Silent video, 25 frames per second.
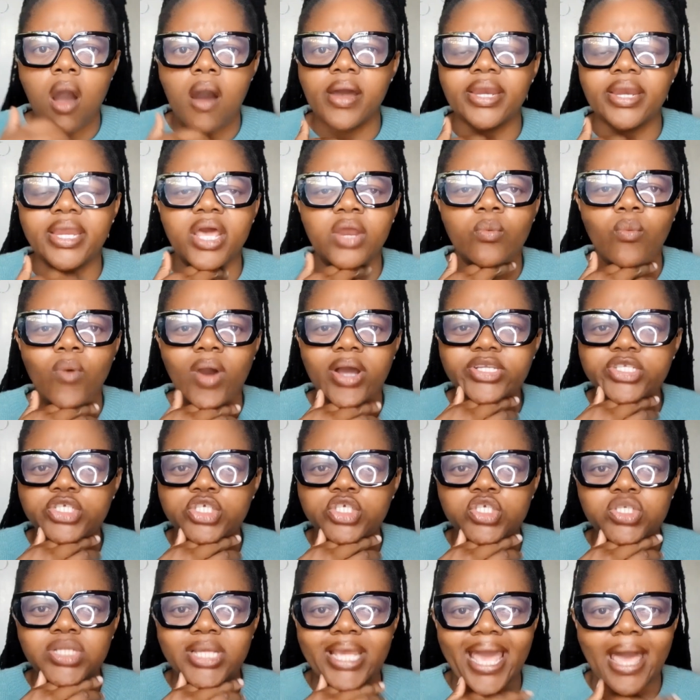on. And what
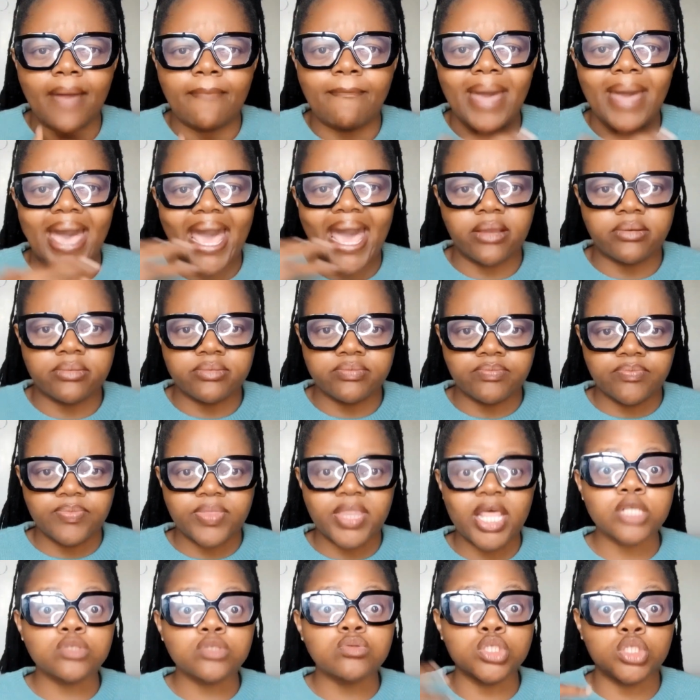did you get? A man.
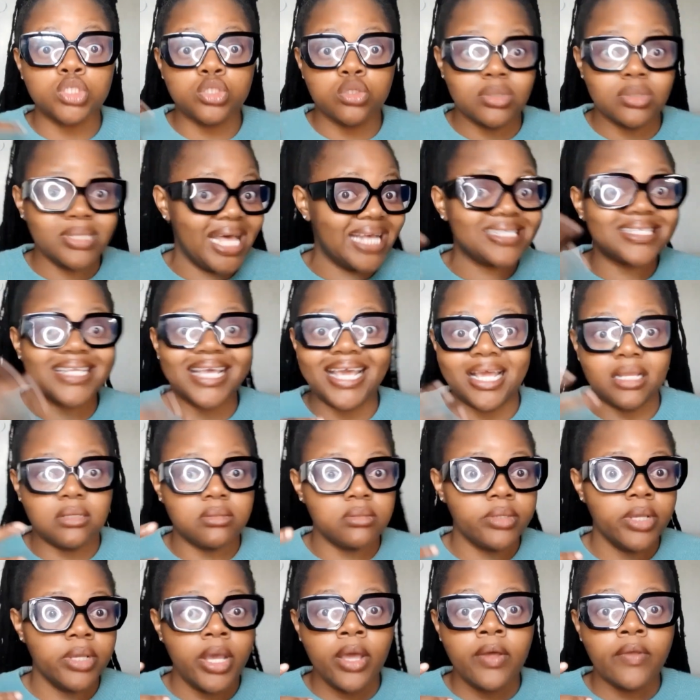That's
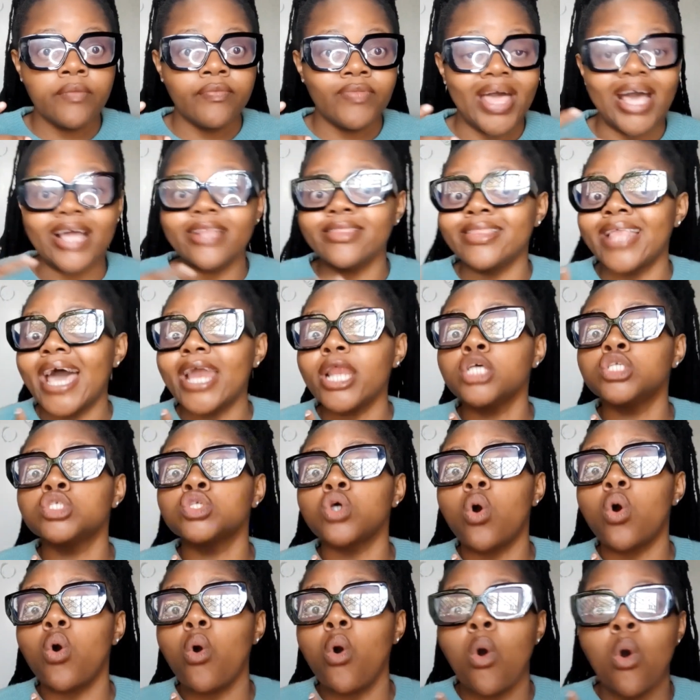it. That
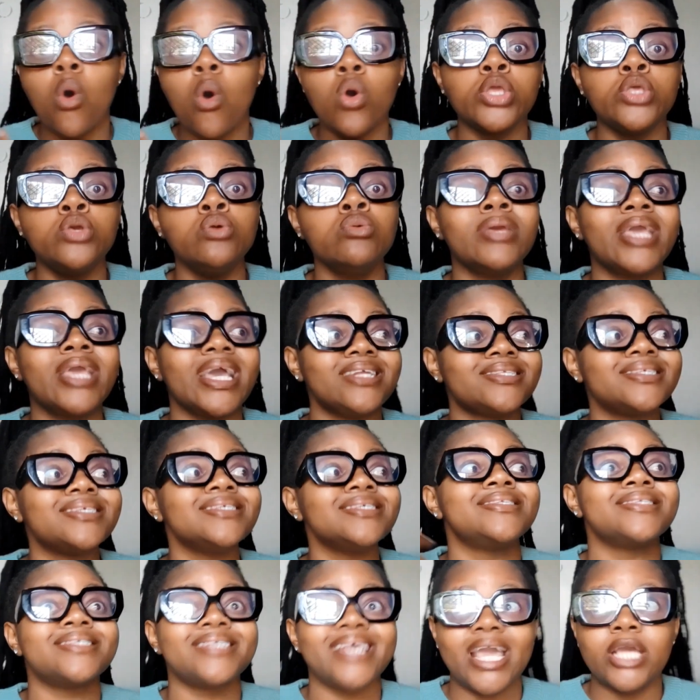is all you get
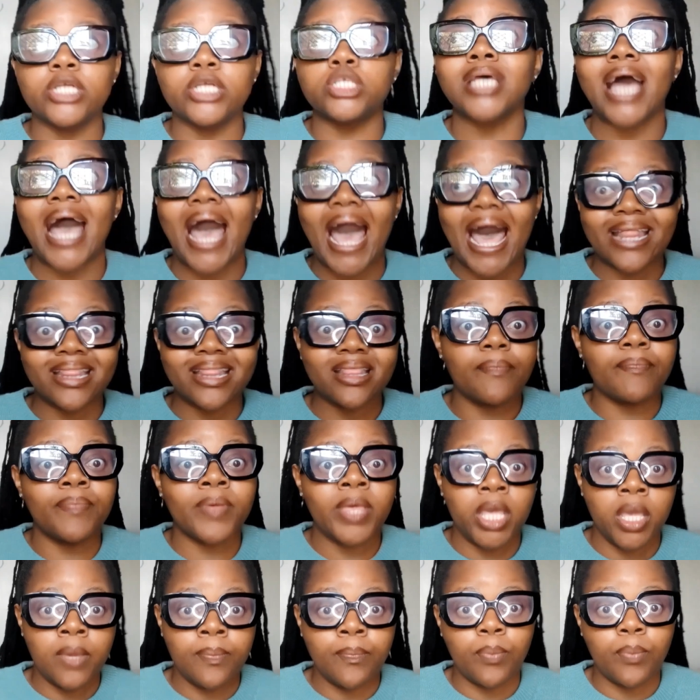to say to other
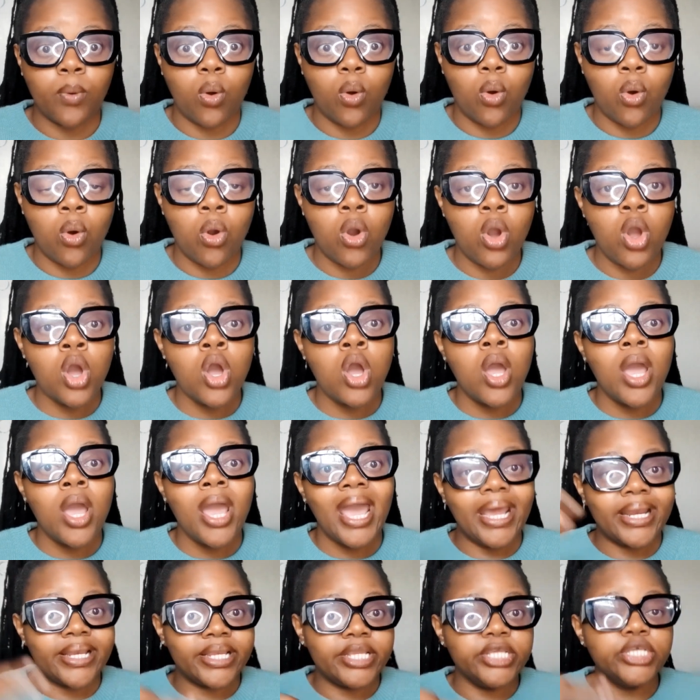people.
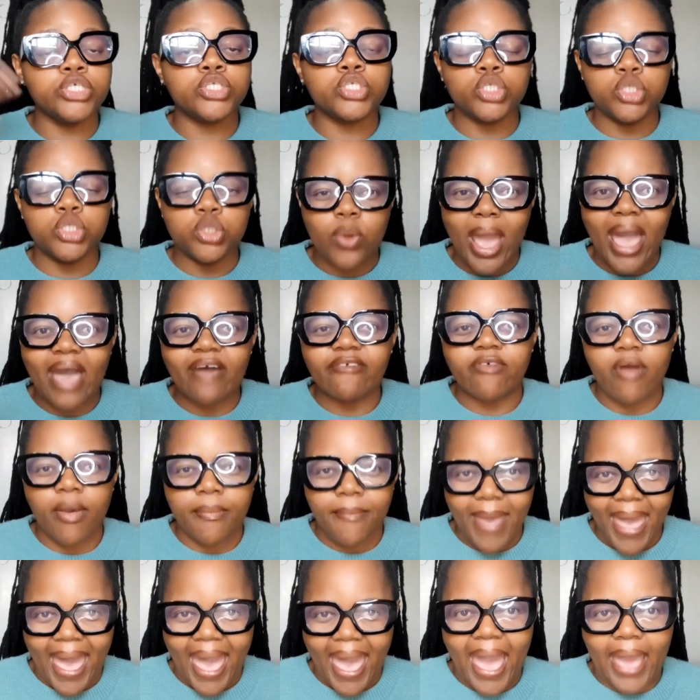At least you have
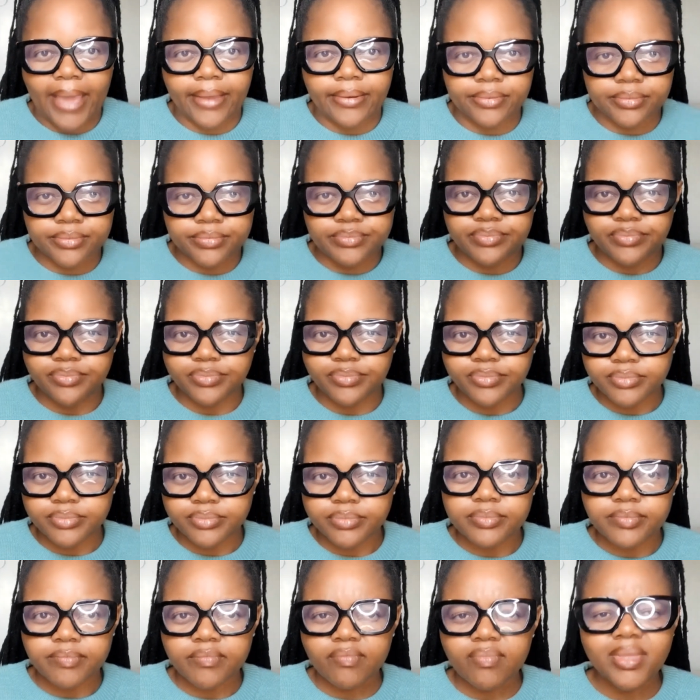a man.
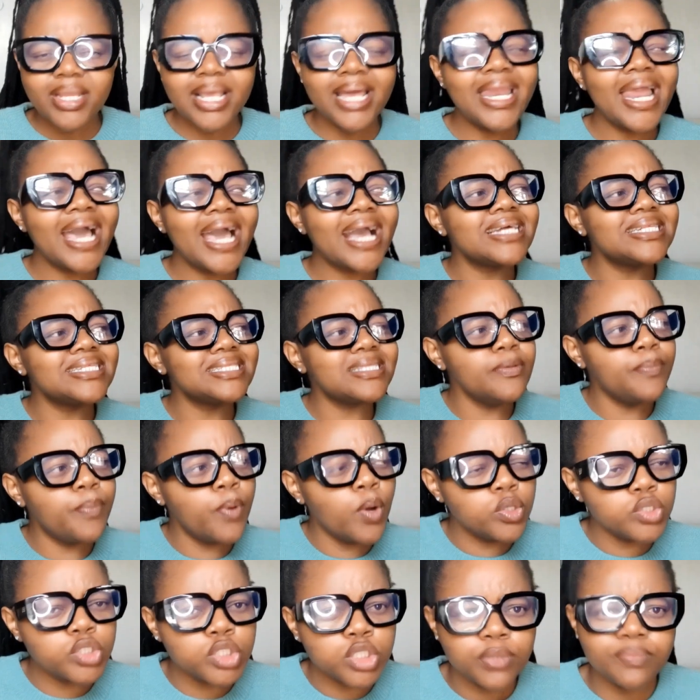Like, it's
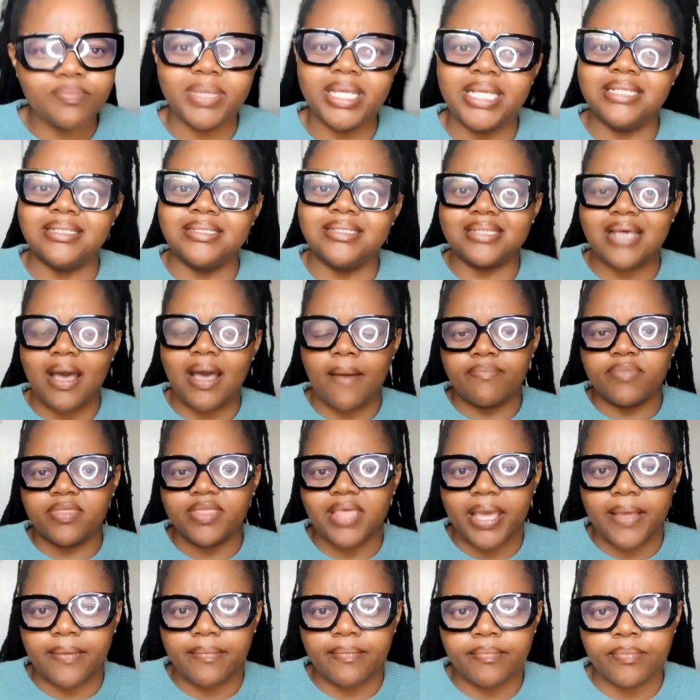supposed to mean
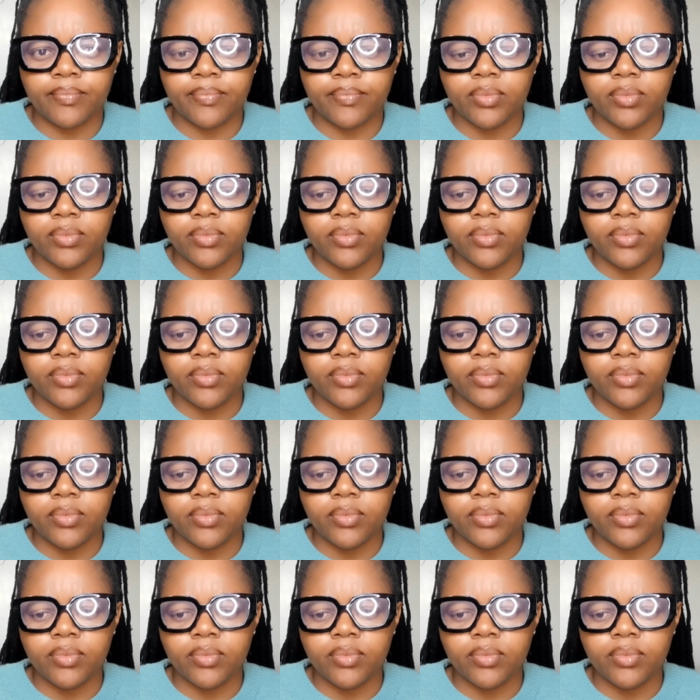something.